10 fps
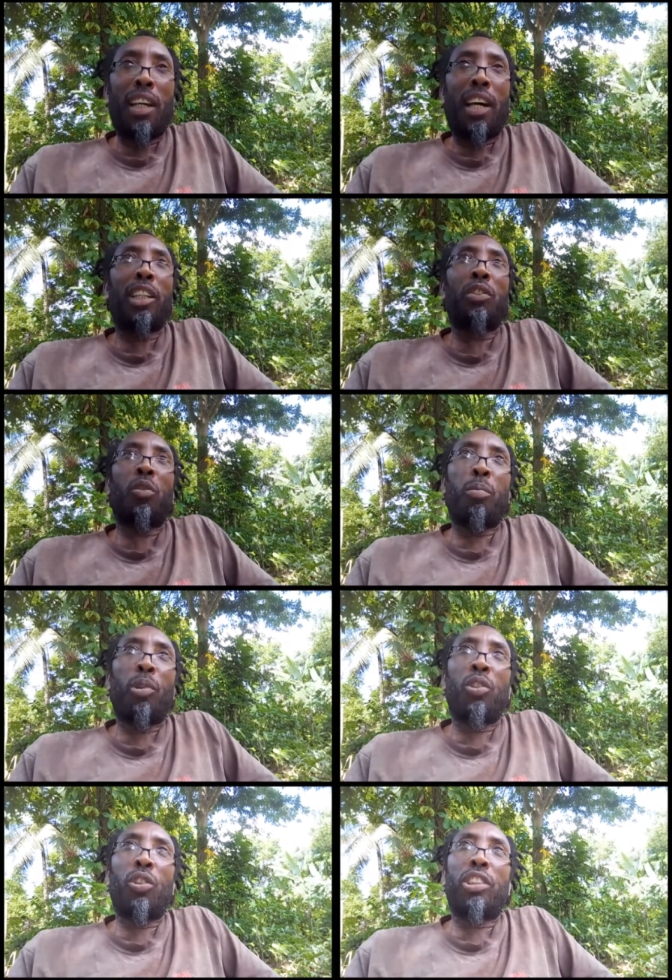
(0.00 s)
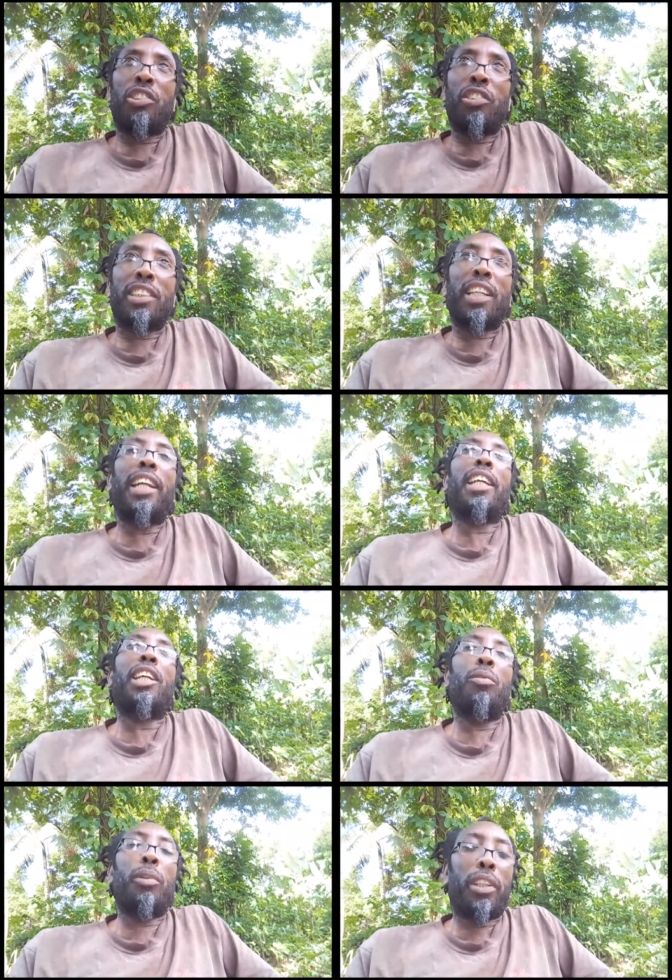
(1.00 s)
and this whole of dirty drinks like they
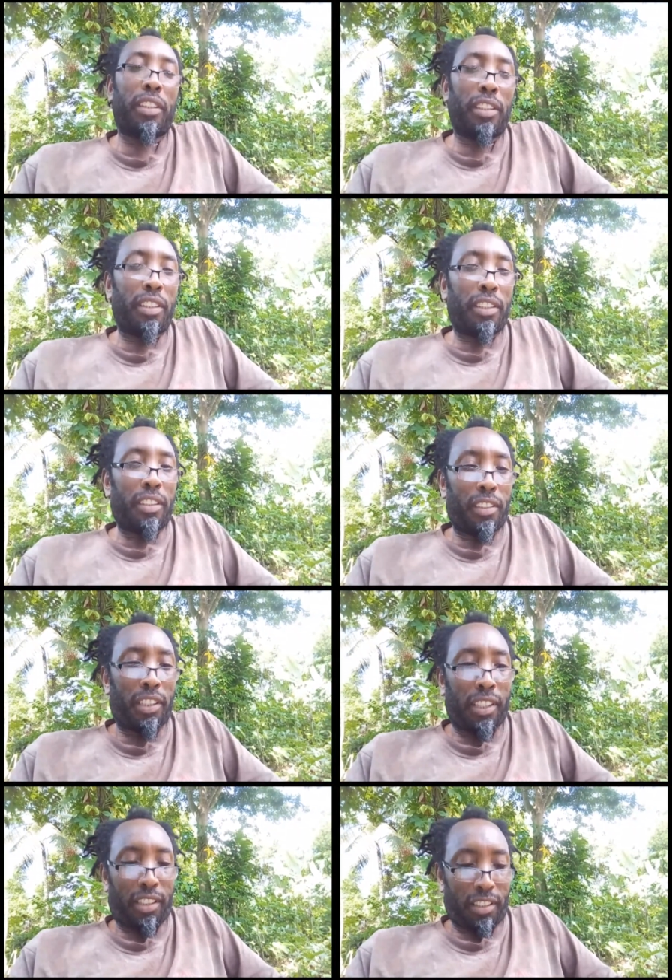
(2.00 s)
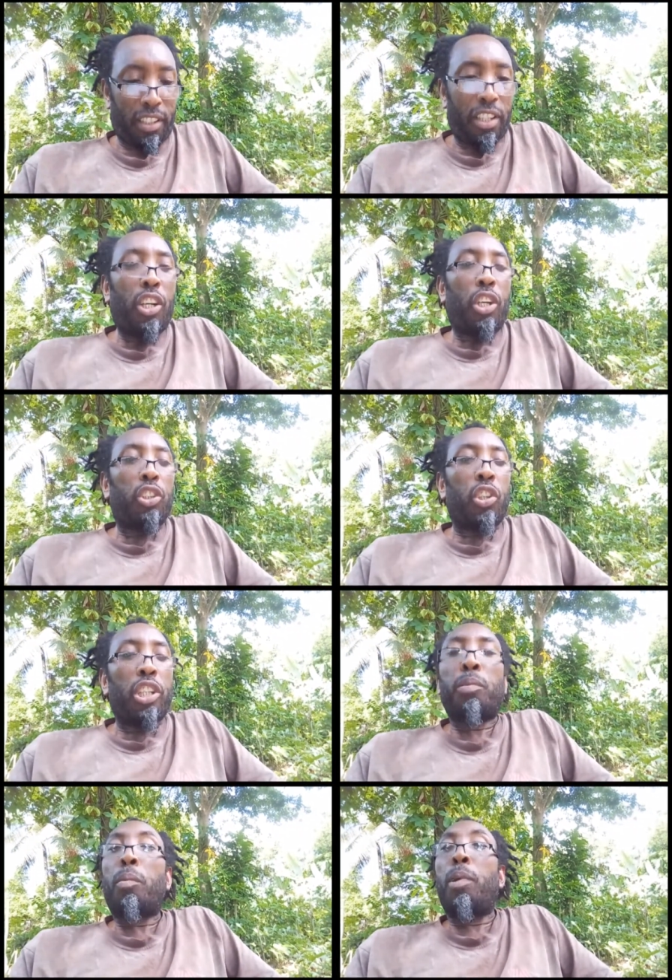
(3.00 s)
kill we. Yeah. So yes my